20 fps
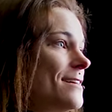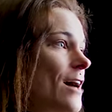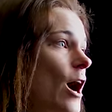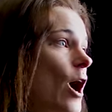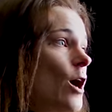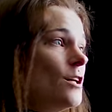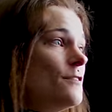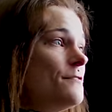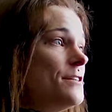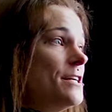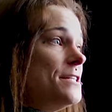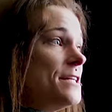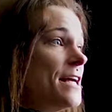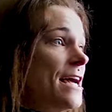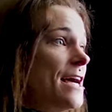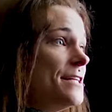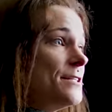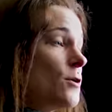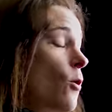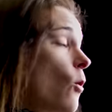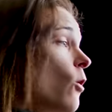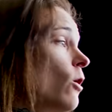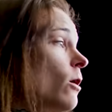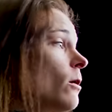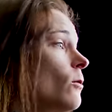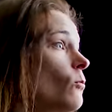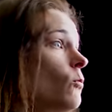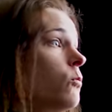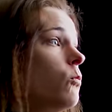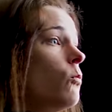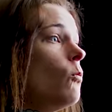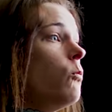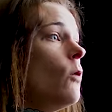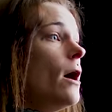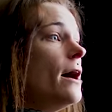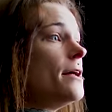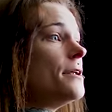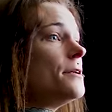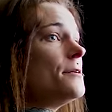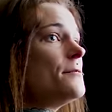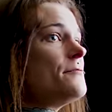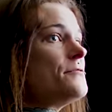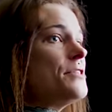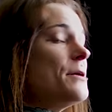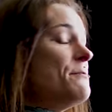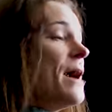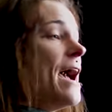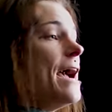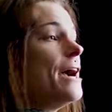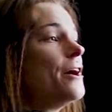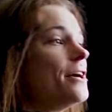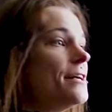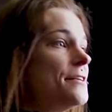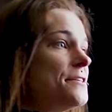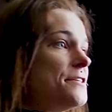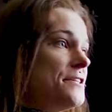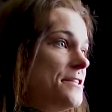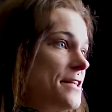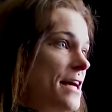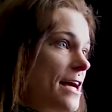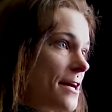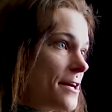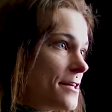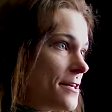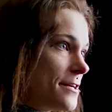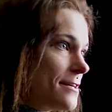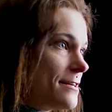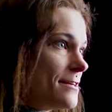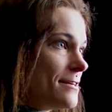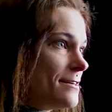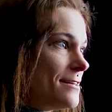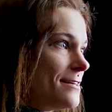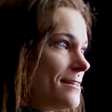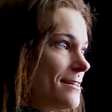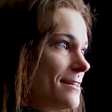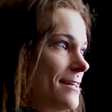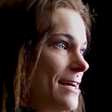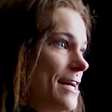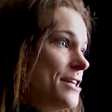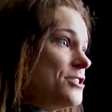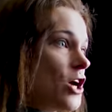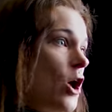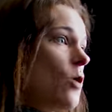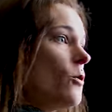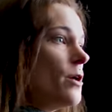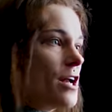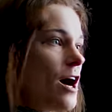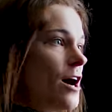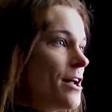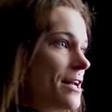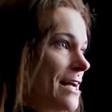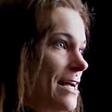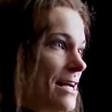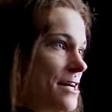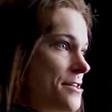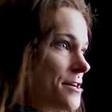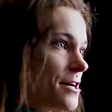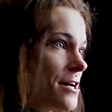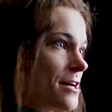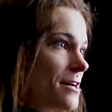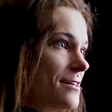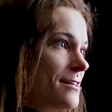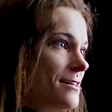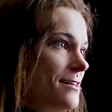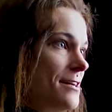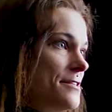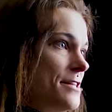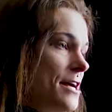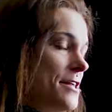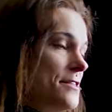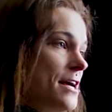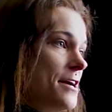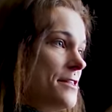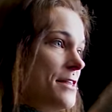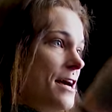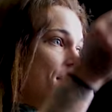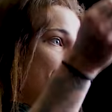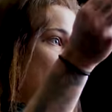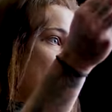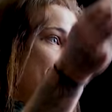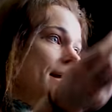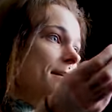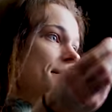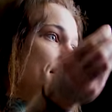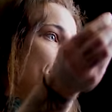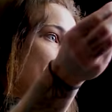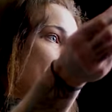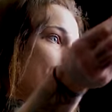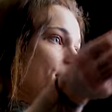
all of these kids or what the parents think is going on either. They think they are sending